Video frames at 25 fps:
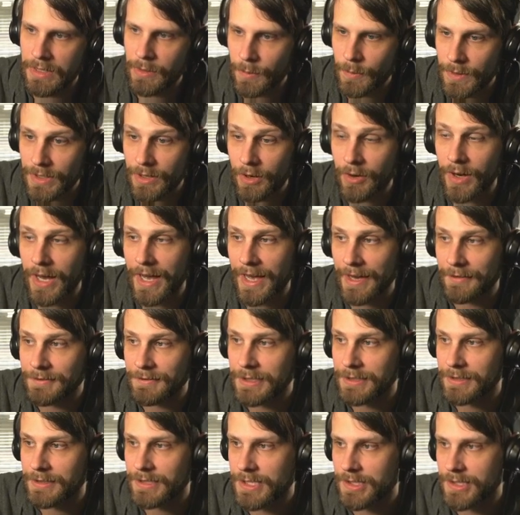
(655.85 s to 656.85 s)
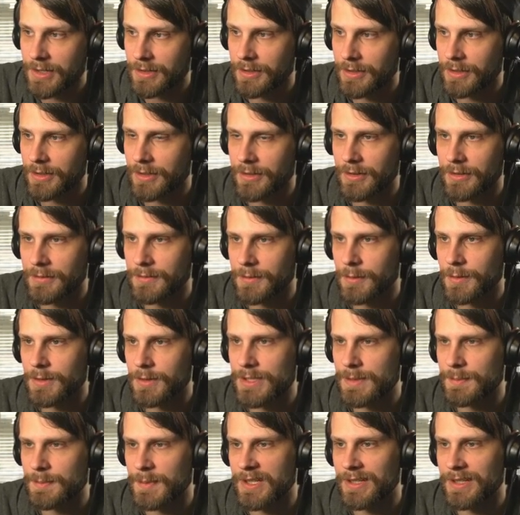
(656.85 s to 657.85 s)
We don't have to discard a card, of course,
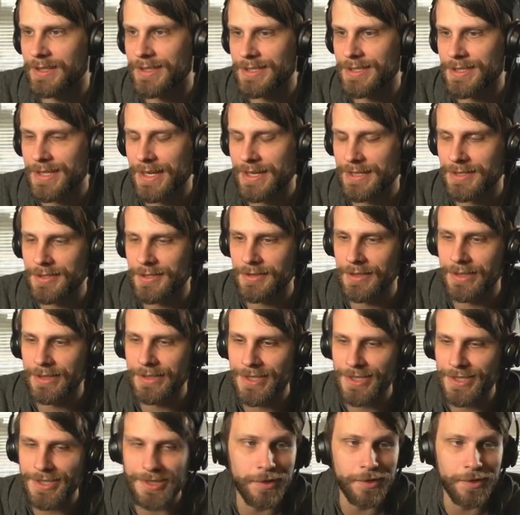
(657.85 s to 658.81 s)
but it is actually just